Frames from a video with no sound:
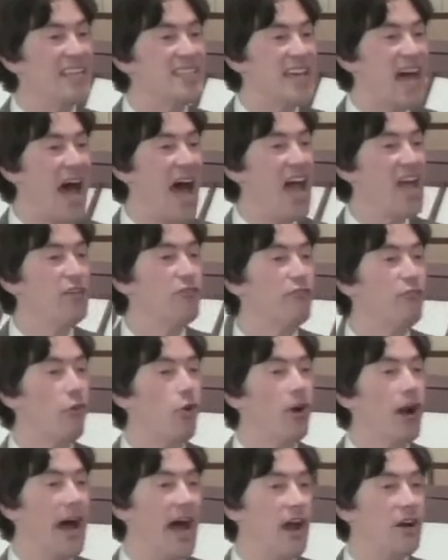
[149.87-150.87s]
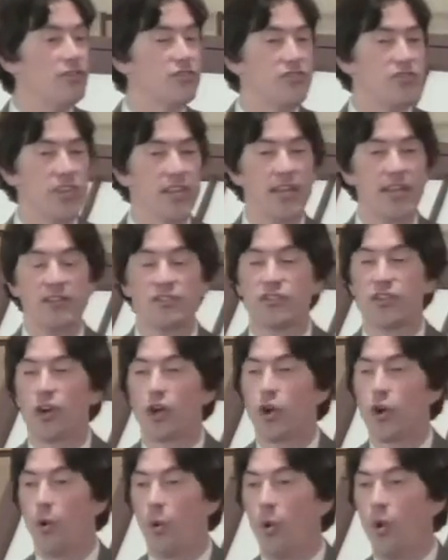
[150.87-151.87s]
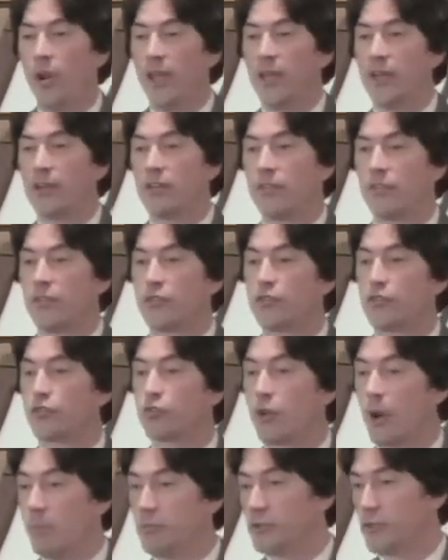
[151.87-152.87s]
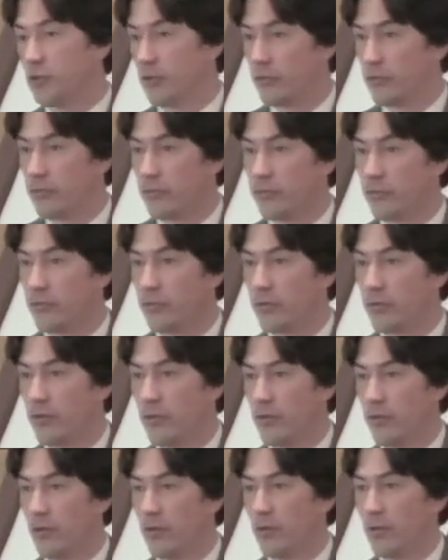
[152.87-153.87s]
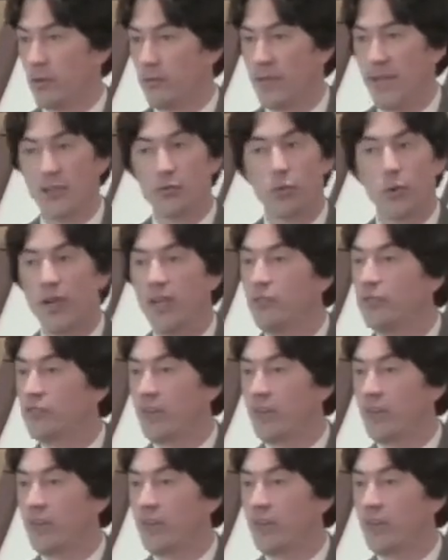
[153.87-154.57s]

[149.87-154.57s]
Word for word: died for our sins according to the Scriptures. And that's what he's